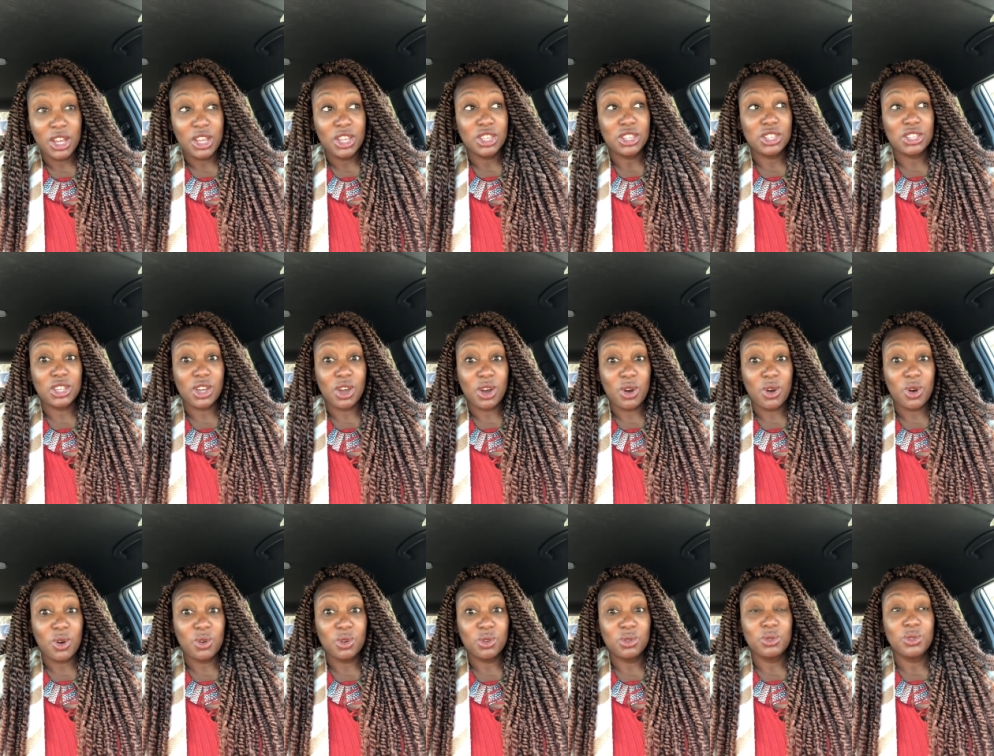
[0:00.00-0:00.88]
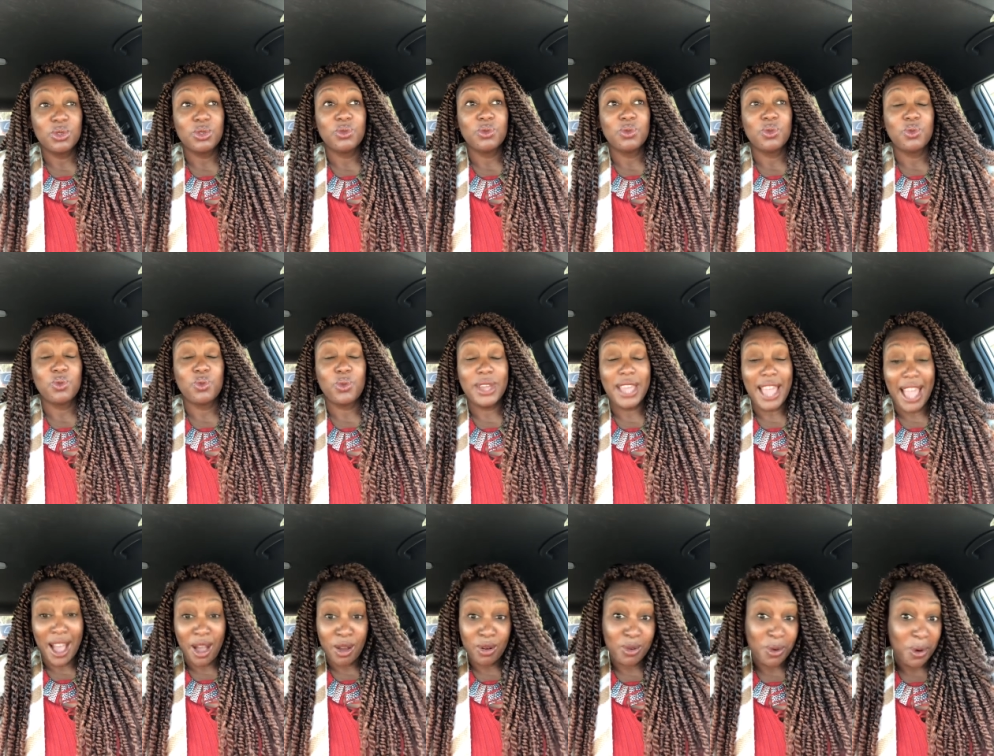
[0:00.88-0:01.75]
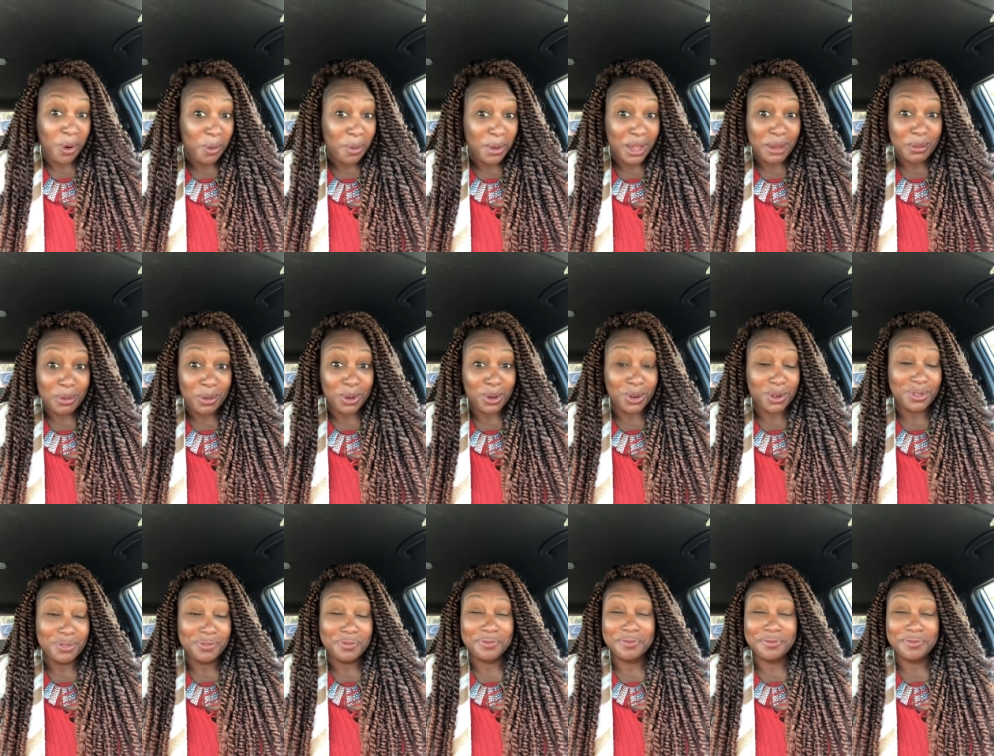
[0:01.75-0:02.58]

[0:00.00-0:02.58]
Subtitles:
So we outgrow people